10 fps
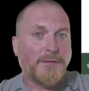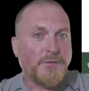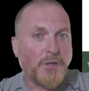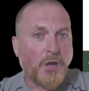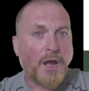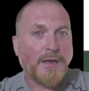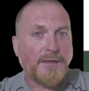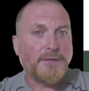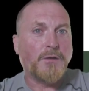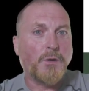not
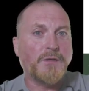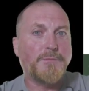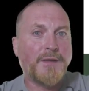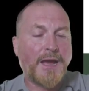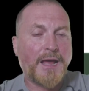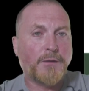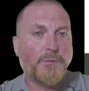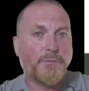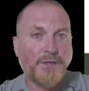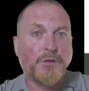going to be
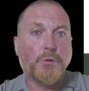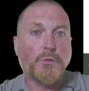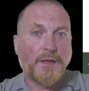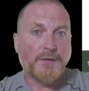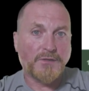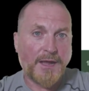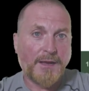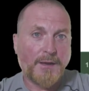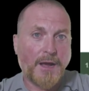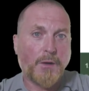adequate when you don't
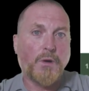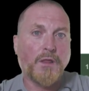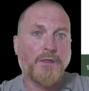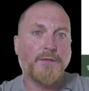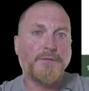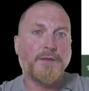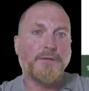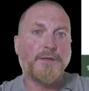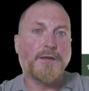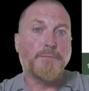understand how well
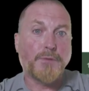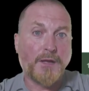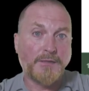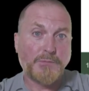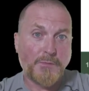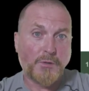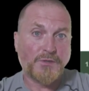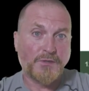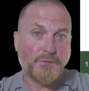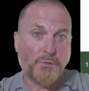the compliance
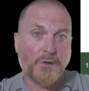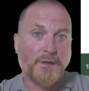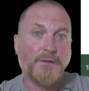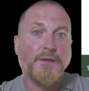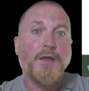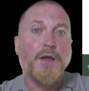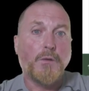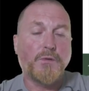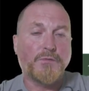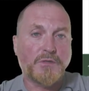promotion is working
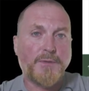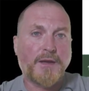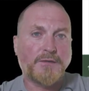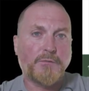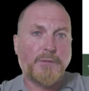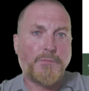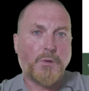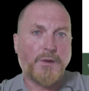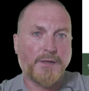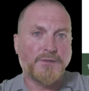with respect to
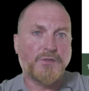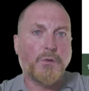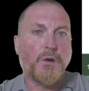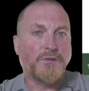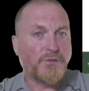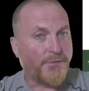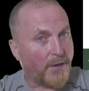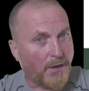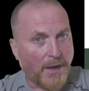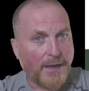reporting and so on. So
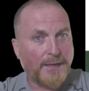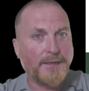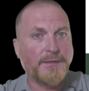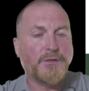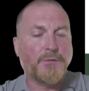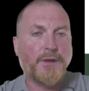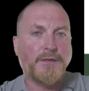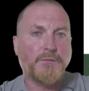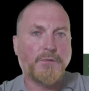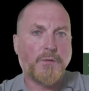they're highly
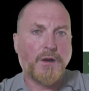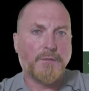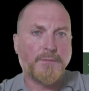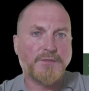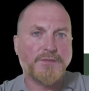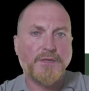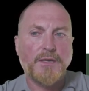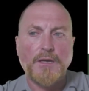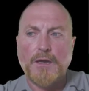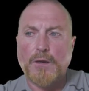integrated requirements.
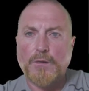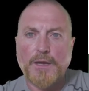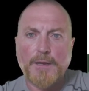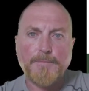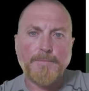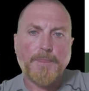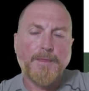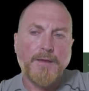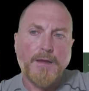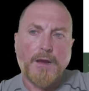Okay,
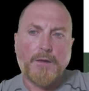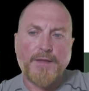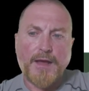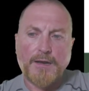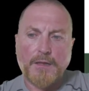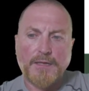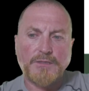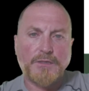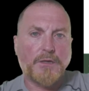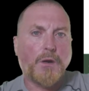on that I'll
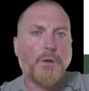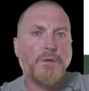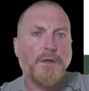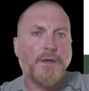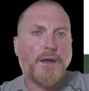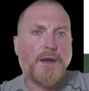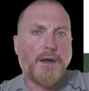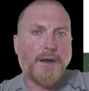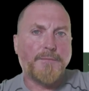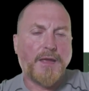let you go,
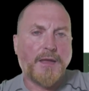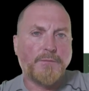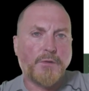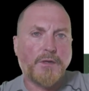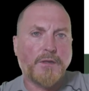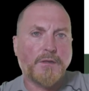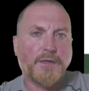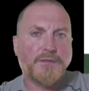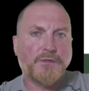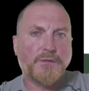and
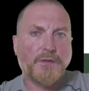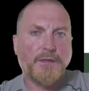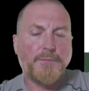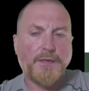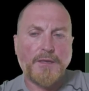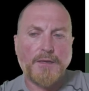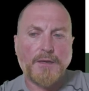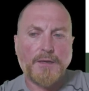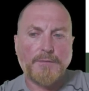we'll certainly be